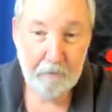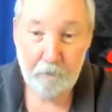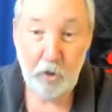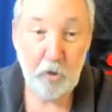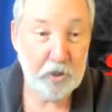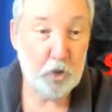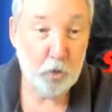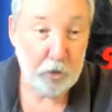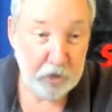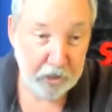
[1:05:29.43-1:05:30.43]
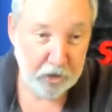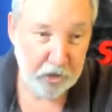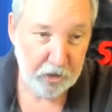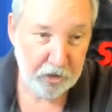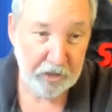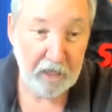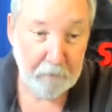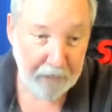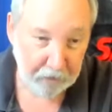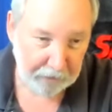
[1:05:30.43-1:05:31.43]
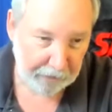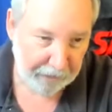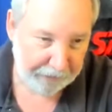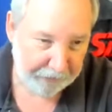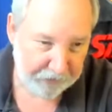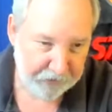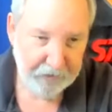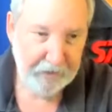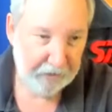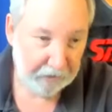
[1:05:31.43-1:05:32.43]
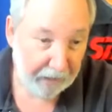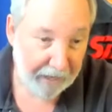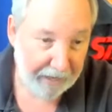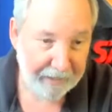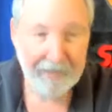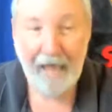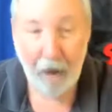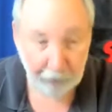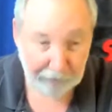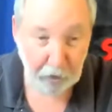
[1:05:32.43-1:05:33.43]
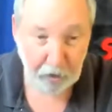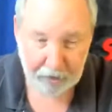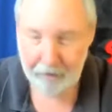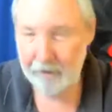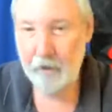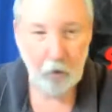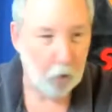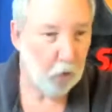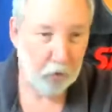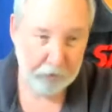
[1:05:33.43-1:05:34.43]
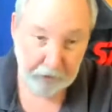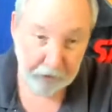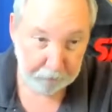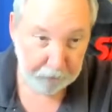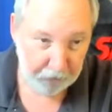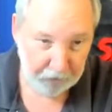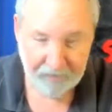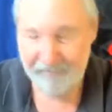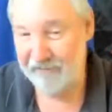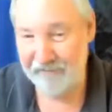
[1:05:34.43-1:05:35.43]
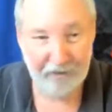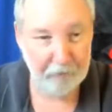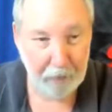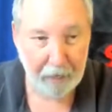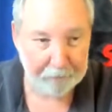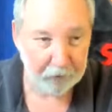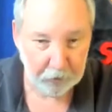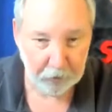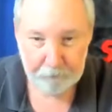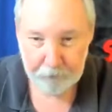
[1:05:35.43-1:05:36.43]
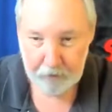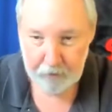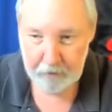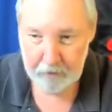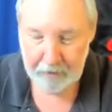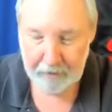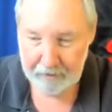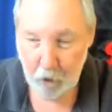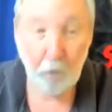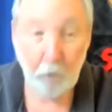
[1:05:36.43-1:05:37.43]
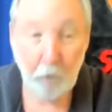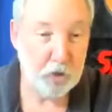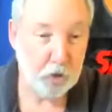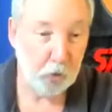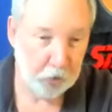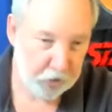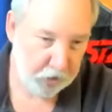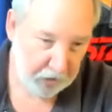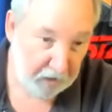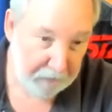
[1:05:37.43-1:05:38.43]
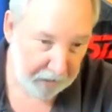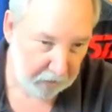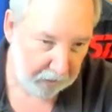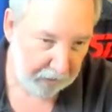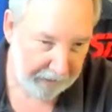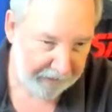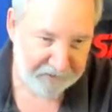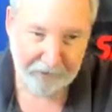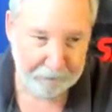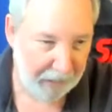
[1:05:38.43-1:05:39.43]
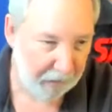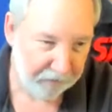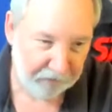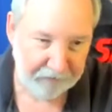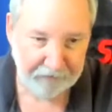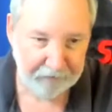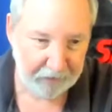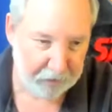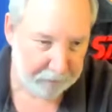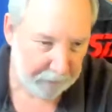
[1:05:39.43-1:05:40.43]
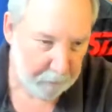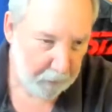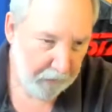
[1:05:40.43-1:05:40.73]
using traditional email clients like Outlook or Thunderbird, the very very popular uh, open source email client. very powerful, very flexible